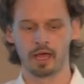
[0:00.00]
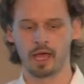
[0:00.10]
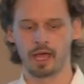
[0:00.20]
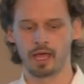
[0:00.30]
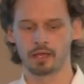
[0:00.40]

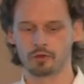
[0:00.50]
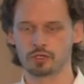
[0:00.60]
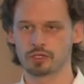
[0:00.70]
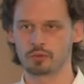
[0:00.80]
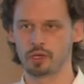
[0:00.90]
and you
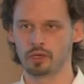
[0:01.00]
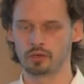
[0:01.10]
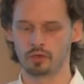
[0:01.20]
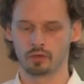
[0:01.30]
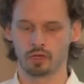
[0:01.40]
just
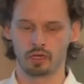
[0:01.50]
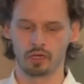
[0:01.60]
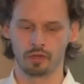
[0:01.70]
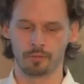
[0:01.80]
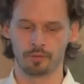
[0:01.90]
run
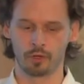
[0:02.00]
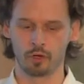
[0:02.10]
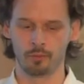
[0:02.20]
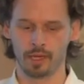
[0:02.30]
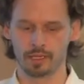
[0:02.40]
a
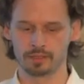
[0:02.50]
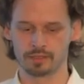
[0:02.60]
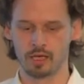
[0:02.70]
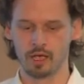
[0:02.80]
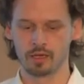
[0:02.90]
command